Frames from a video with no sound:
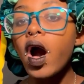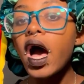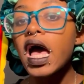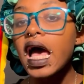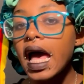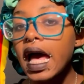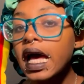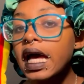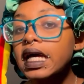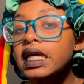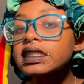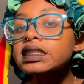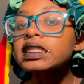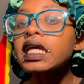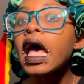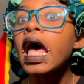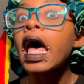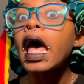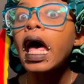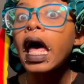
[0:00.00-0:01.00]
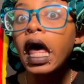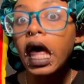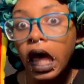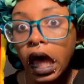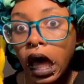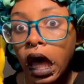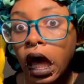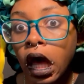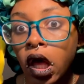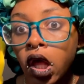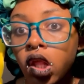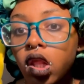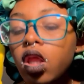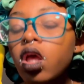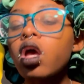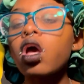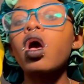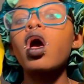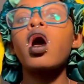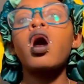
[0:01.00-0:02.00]
as hell.
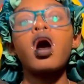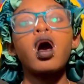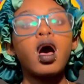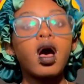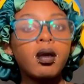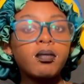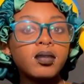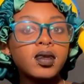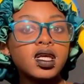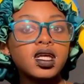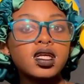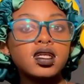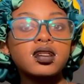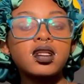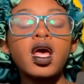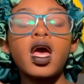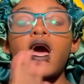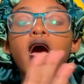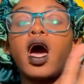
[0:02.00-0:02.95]
I mean,